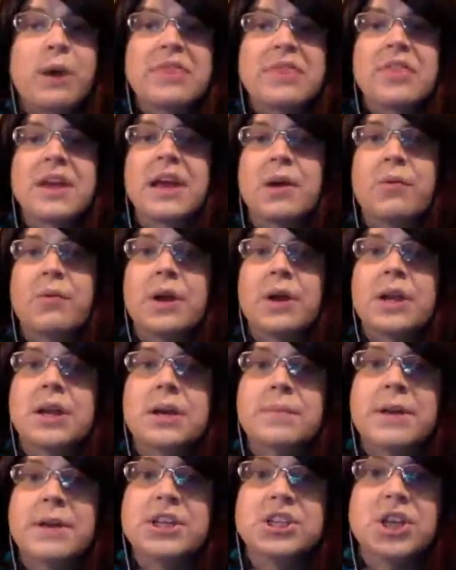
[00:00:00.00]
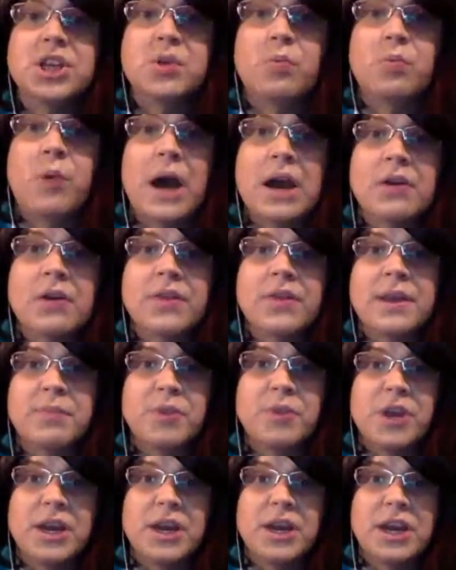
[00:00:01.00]
thing I wanted to mention. Why are they
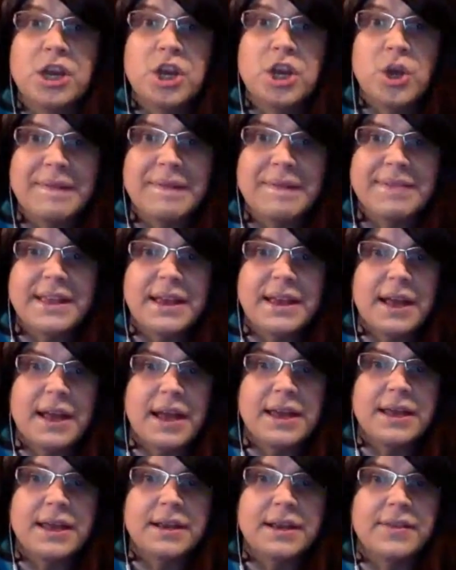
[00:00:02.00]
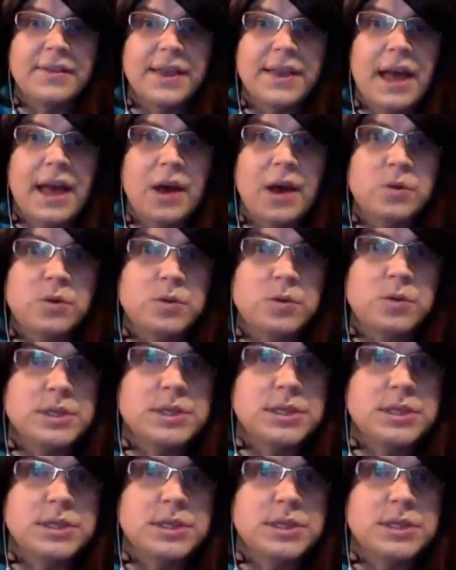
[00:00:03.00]
bringing a UFC guy into the house